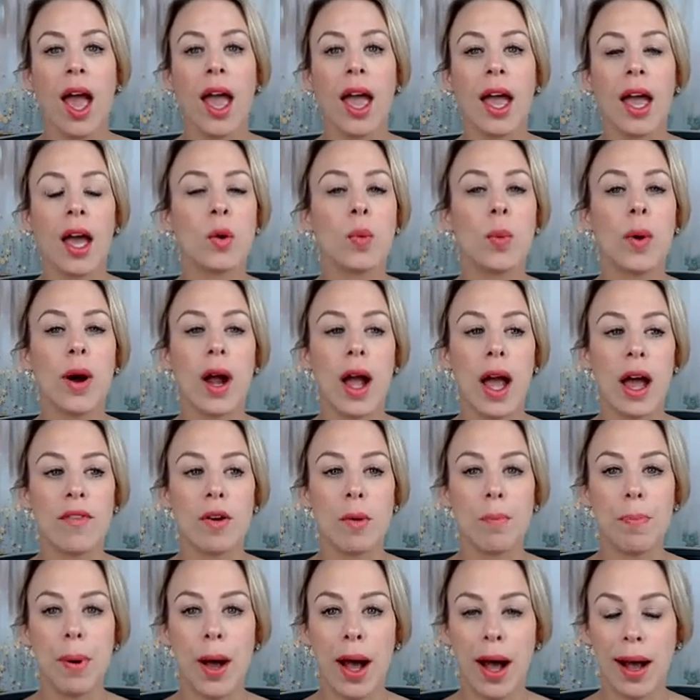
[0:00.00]
And
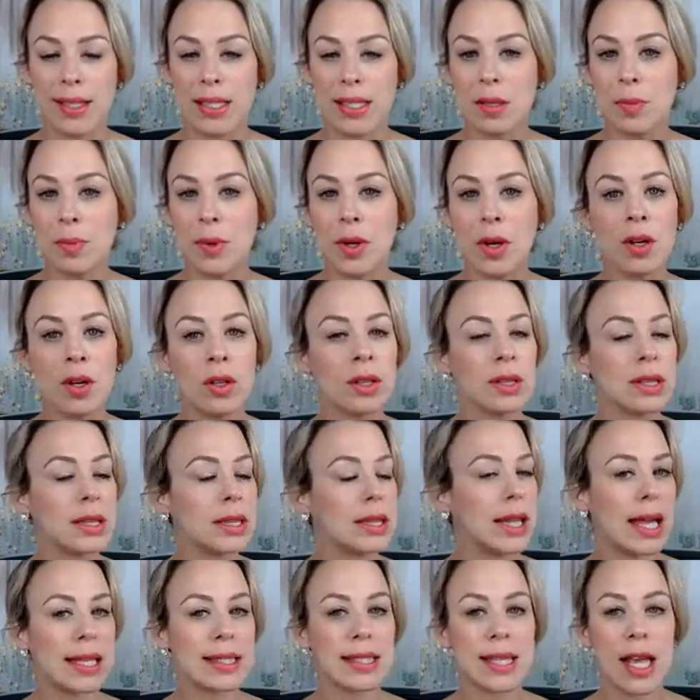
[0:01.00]
wherever possible,
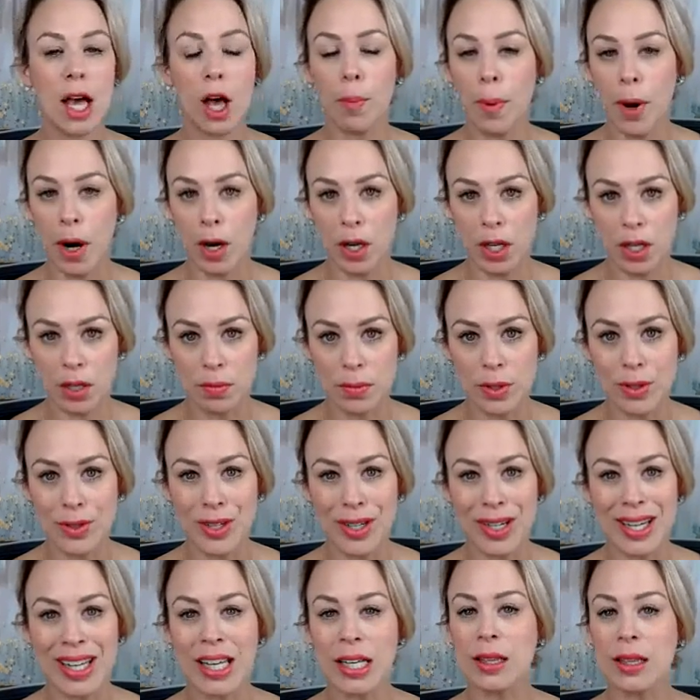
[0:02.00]
let's help our
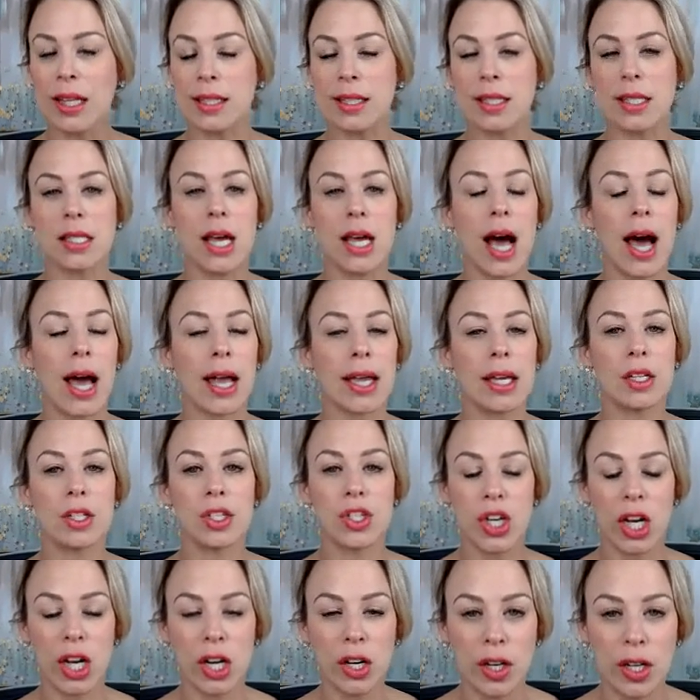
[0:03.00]
community. Let's tie
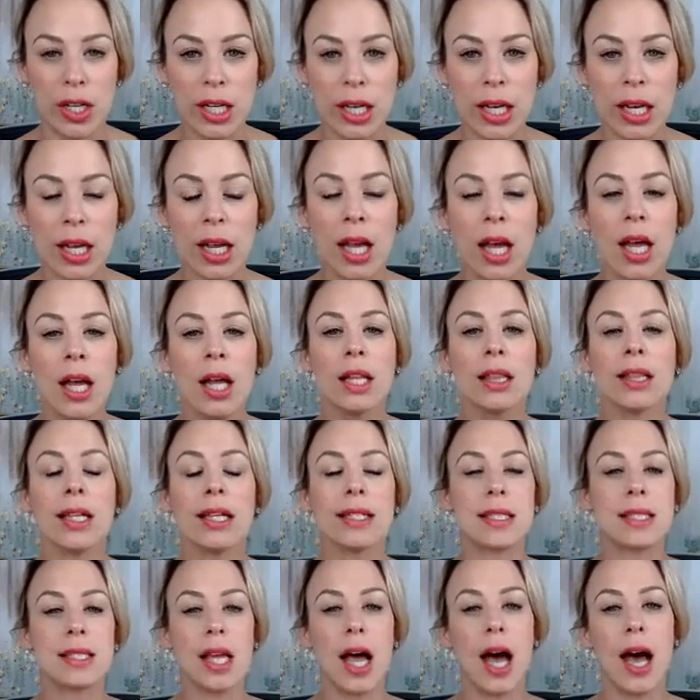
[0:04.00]
in charity.
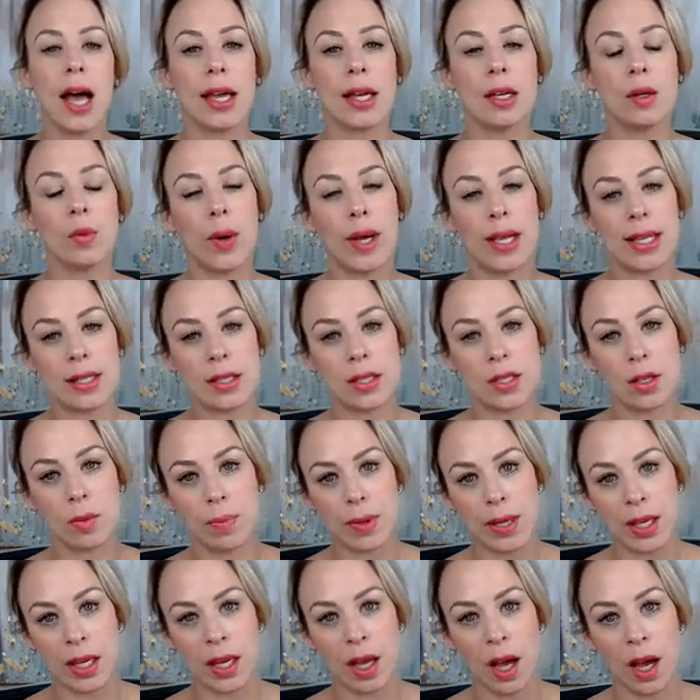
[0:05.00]
Let's tie in ways
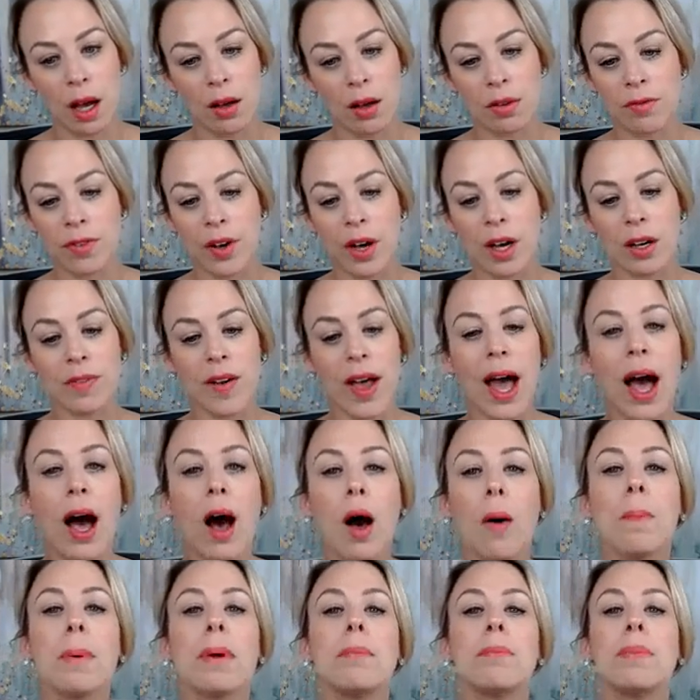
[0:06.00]
to be of
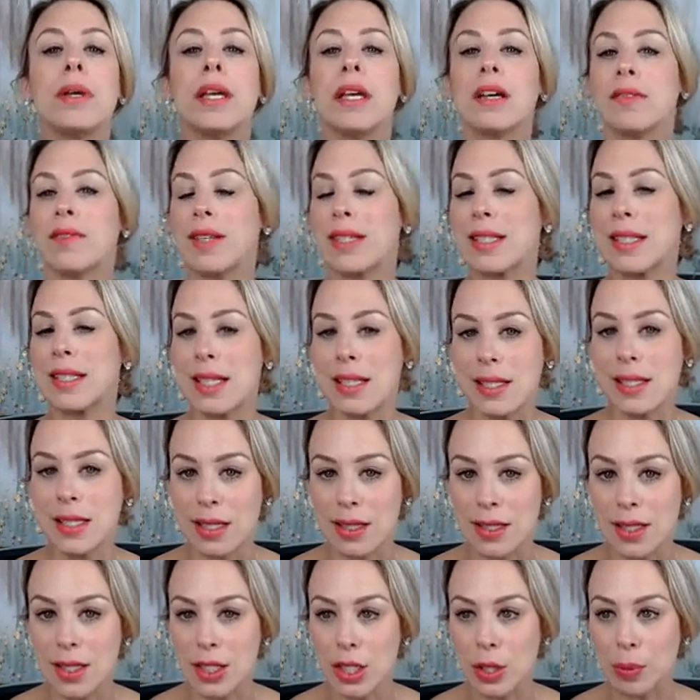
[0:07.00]
help and be of
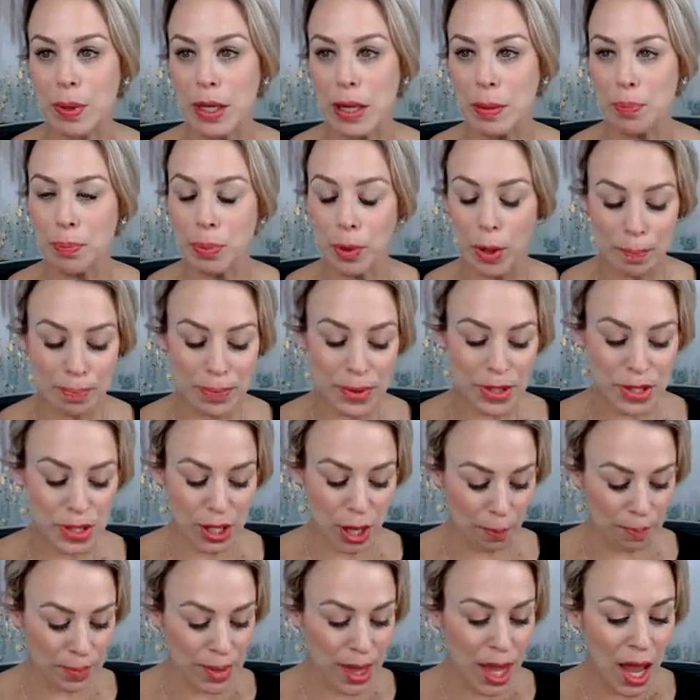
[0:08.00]
assistance to people.
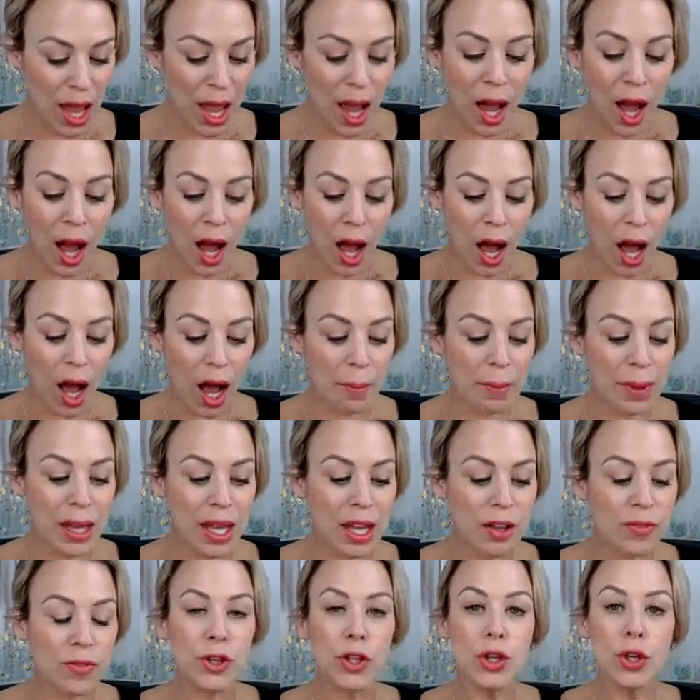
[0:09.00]
So
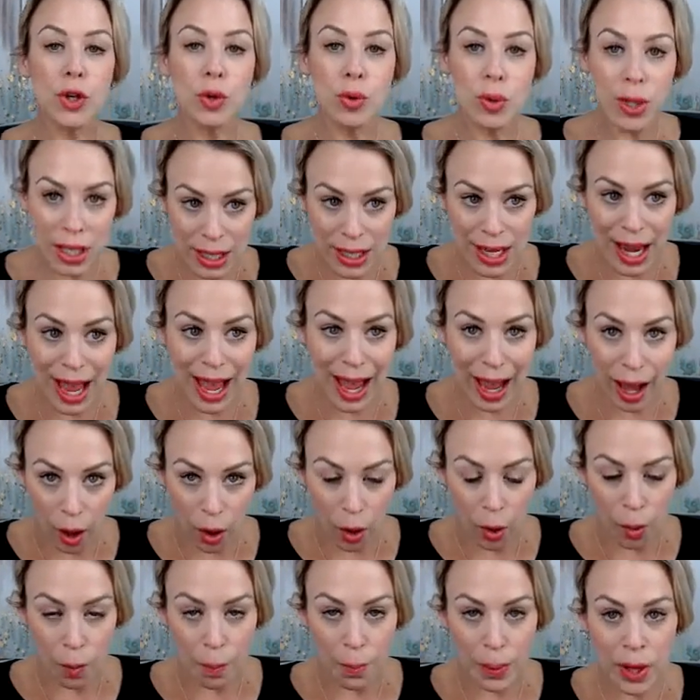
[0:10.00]
if you need
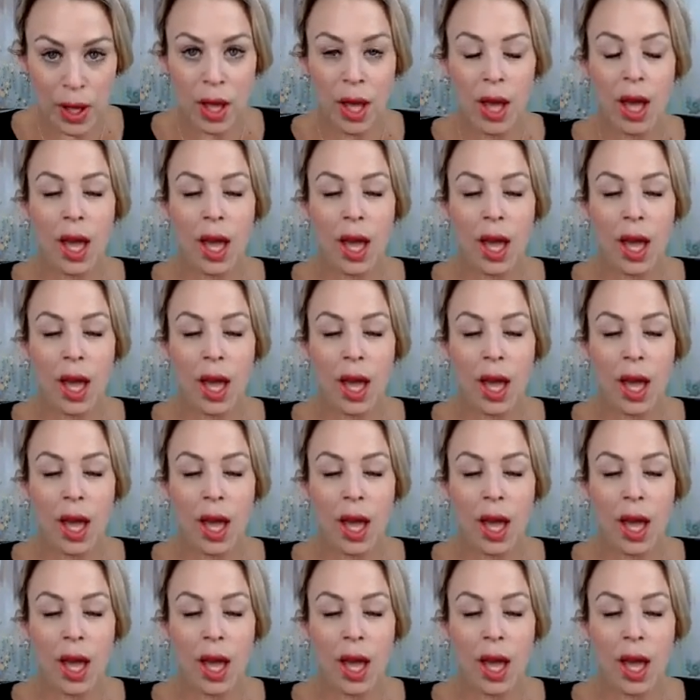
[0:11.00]
help